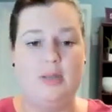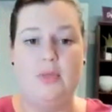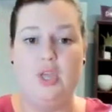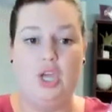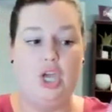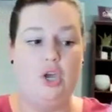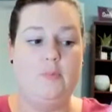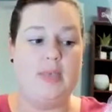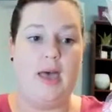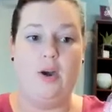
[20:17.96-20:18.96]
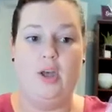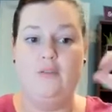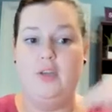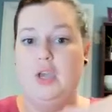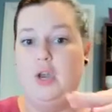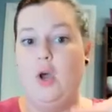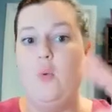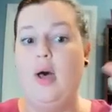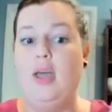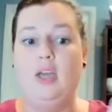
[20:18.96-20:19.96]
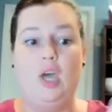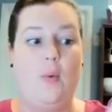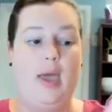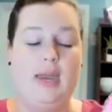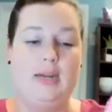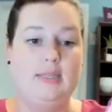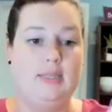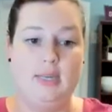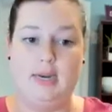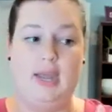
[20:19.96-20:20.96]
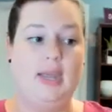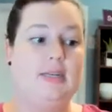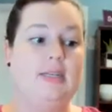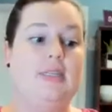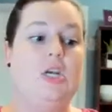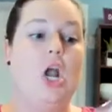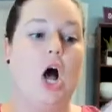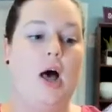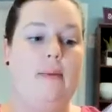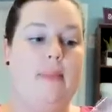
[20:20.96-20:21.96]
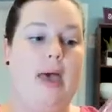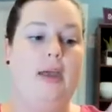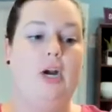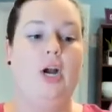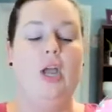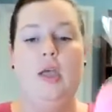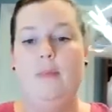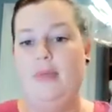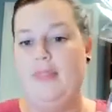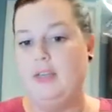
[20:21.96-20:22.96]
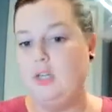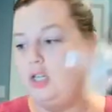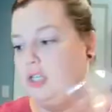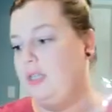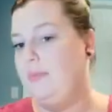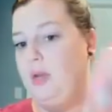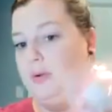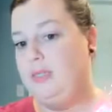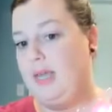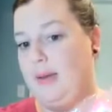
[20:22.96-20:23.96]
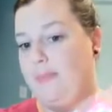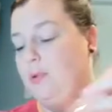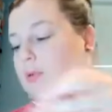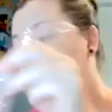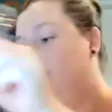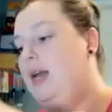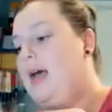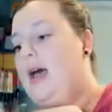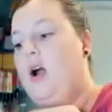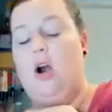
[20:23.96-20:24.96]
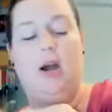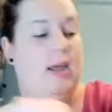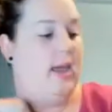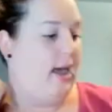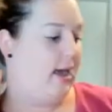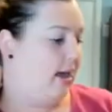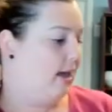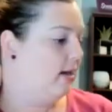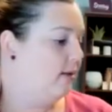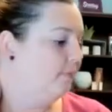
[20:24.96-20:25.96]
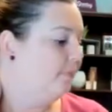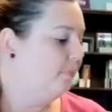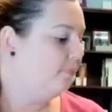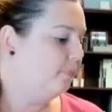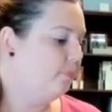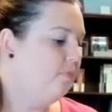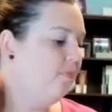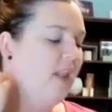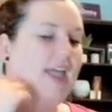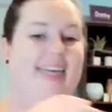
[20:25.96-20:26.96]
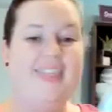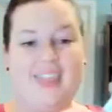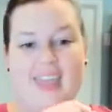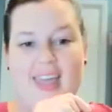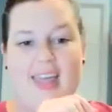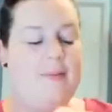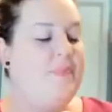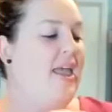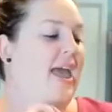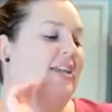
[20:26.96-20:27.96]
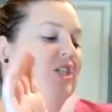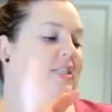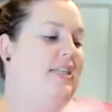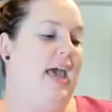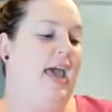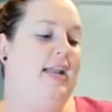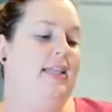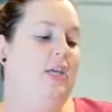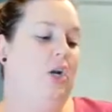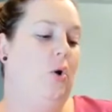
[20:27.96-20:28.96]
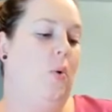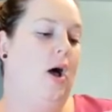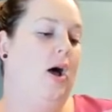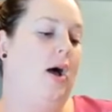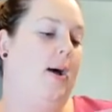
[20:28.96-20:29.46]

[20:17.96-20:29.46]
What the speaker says: some of the cubes out of, you know what? Go ahead and send it. It does not matter. But these are just some little samples that I already had. And then just to add a little